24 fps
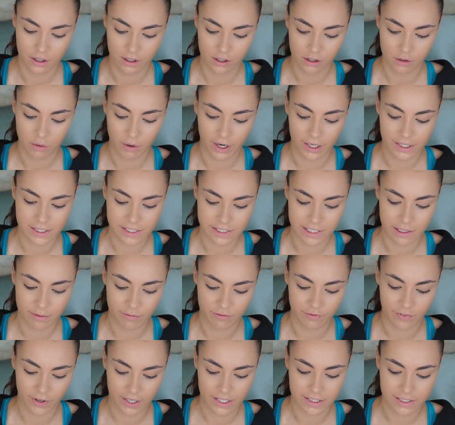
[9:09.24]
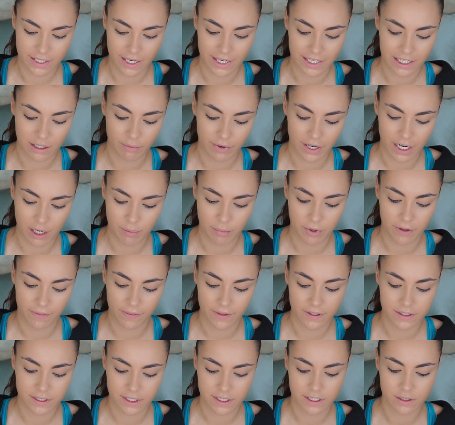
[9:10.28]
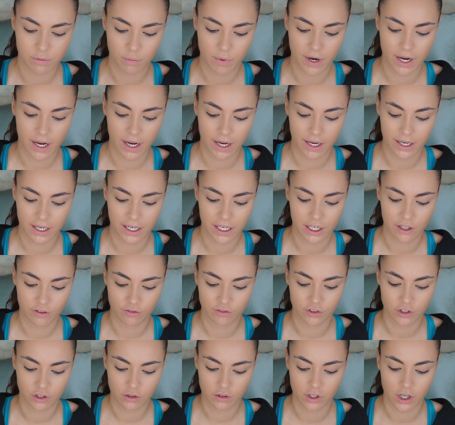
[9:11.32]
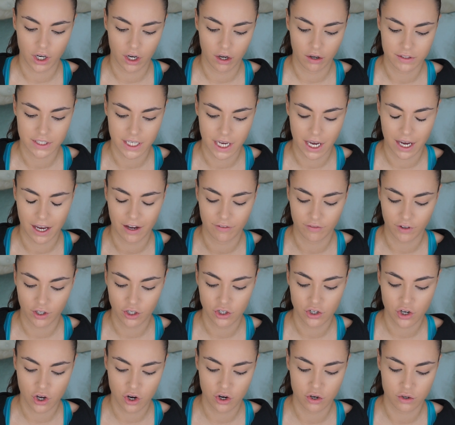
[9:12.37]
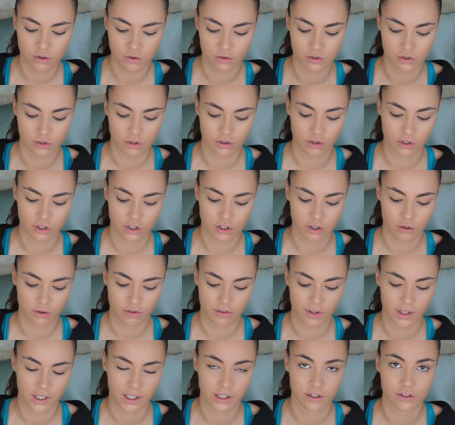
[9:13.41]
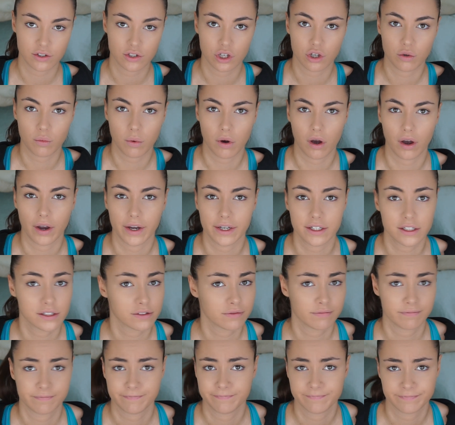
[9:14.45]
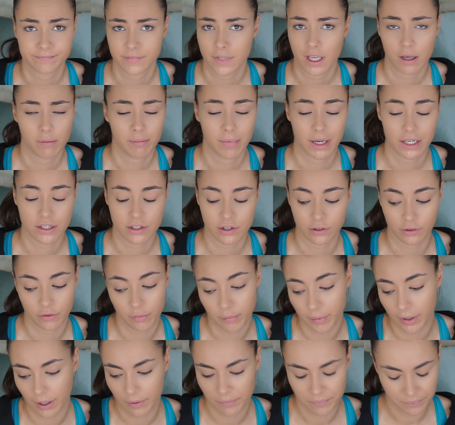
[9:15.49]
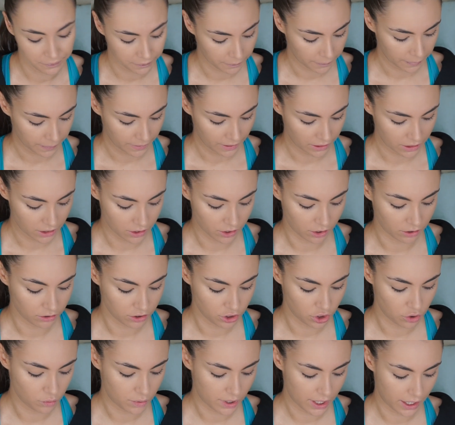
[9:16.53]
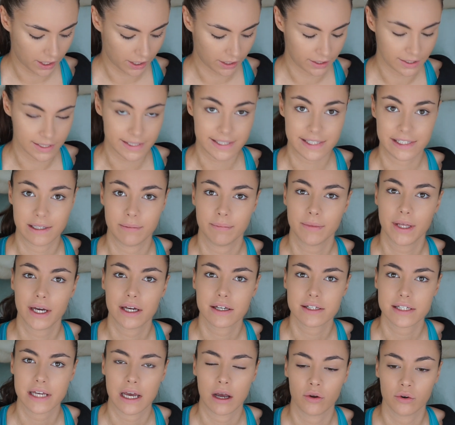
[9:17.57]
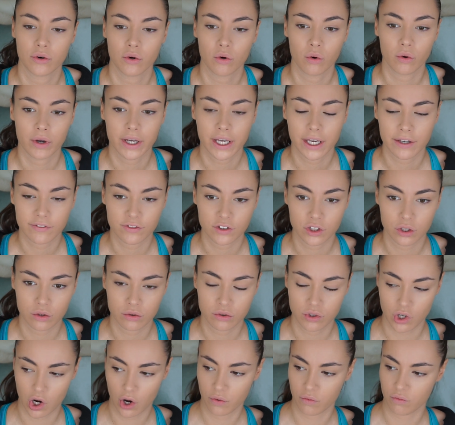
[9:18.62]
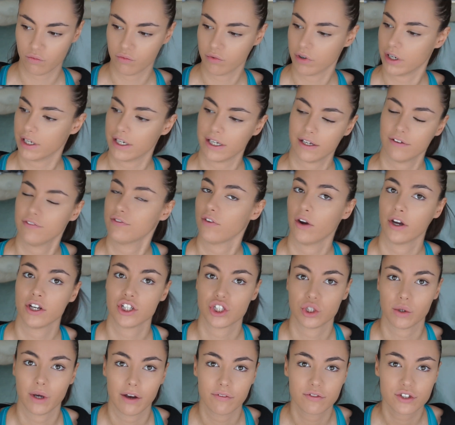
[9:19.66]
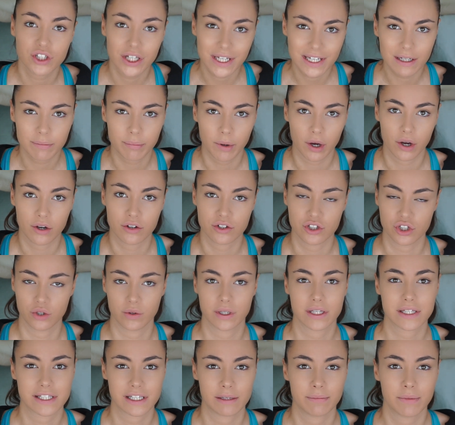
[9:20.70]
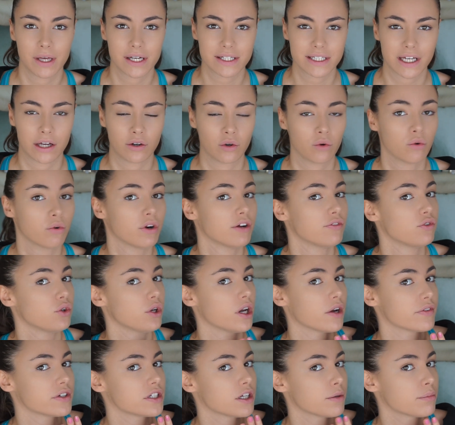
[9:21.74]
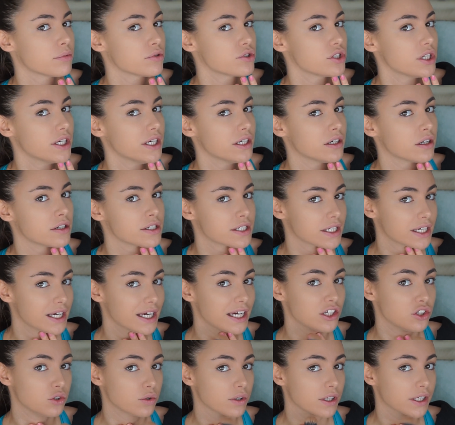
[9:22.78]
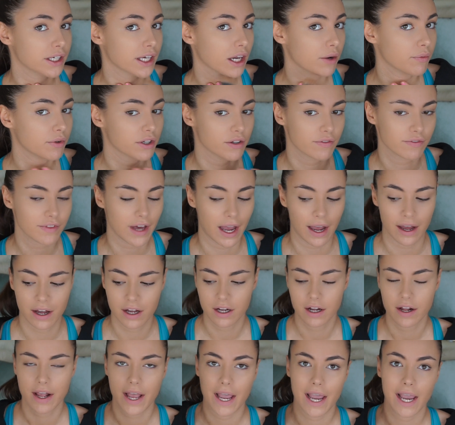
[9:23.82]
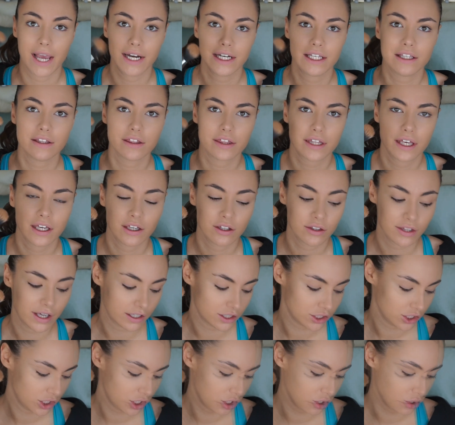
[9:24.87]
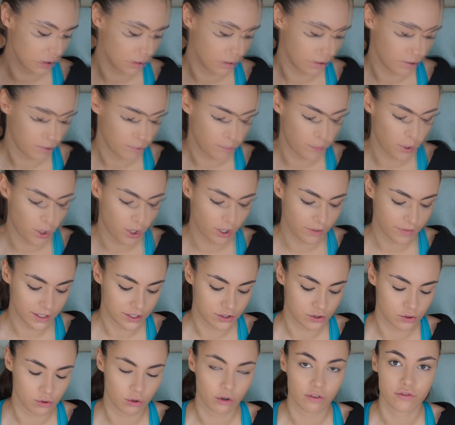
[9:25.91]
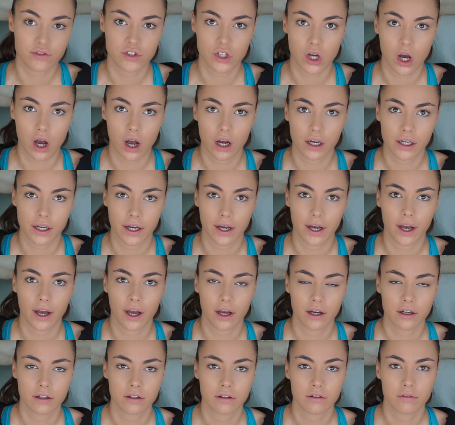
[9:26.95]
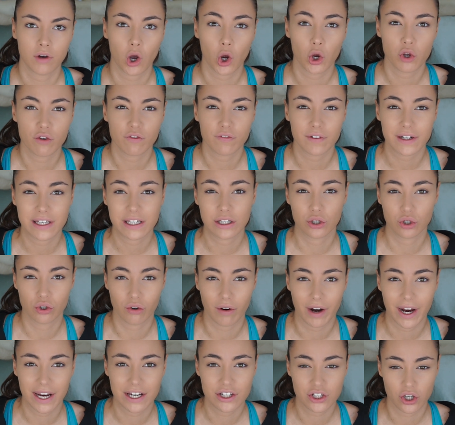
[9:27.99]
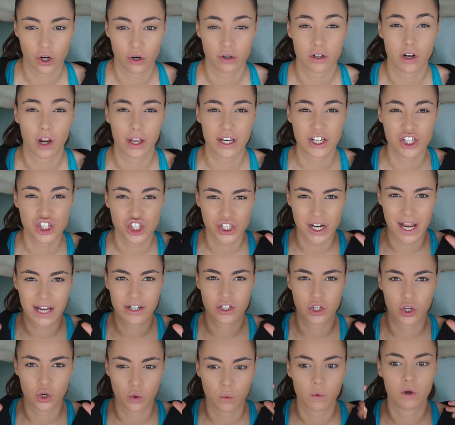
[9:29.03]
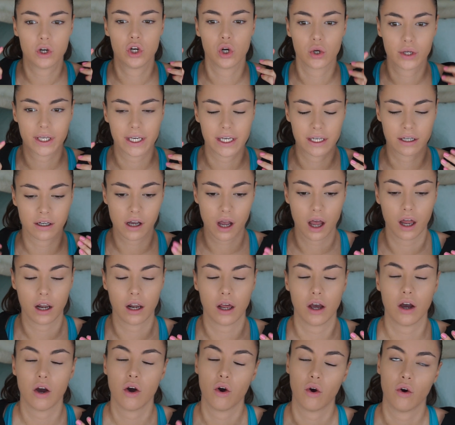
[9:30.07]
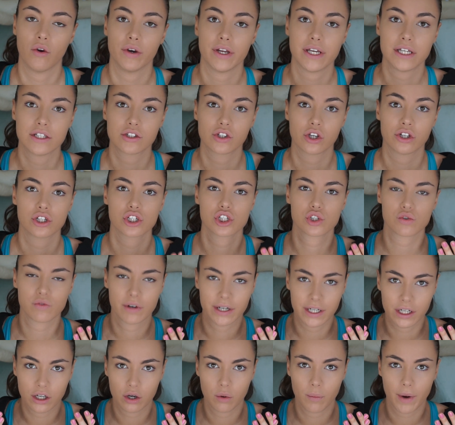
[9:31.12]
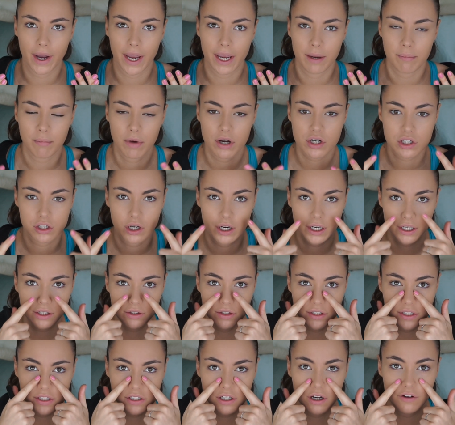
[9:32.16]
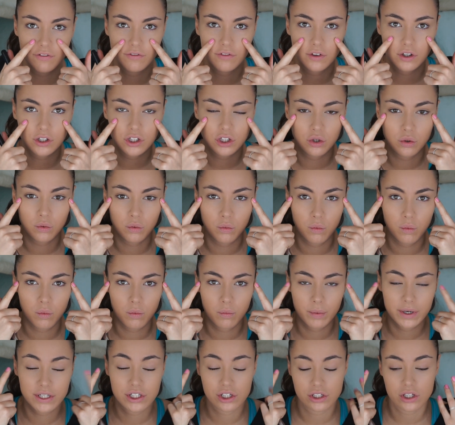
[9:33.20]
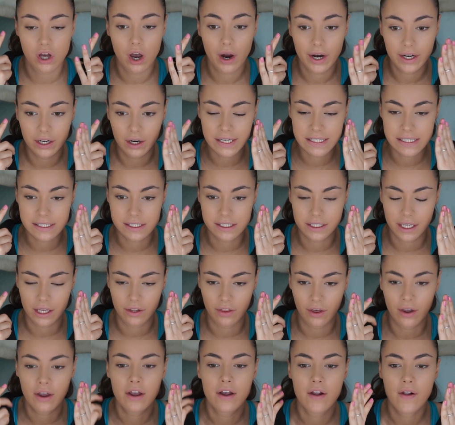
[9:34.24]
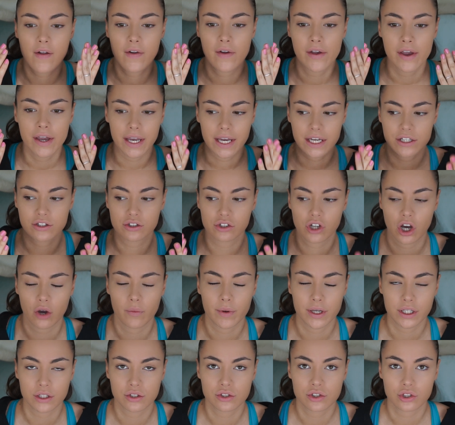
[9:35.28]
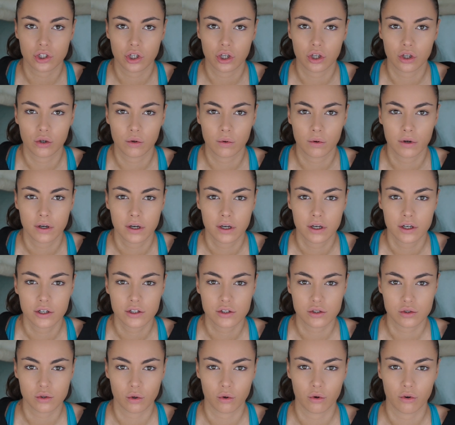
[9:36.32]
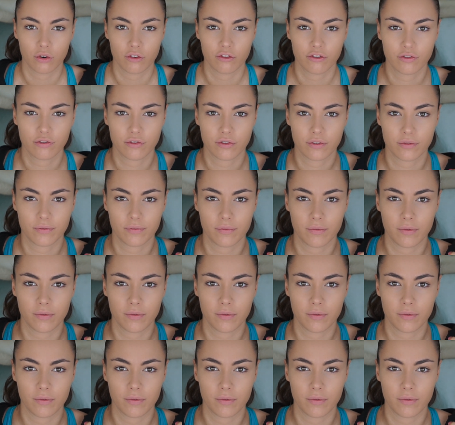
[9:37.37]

quite a slim face anyway, but this is where if you girls have a nose that you think is too wide, mental, but you know, you can slim that down, or if you don't really find you have cheekbones, you can slim that down, or if you have a double chin under here, you can get rid of that. Anything that you put this sort of darker, hopefully grey tone, like shadow looking colour on, is going to shrink away, much like the stuff that we just highlighted together is going to sort of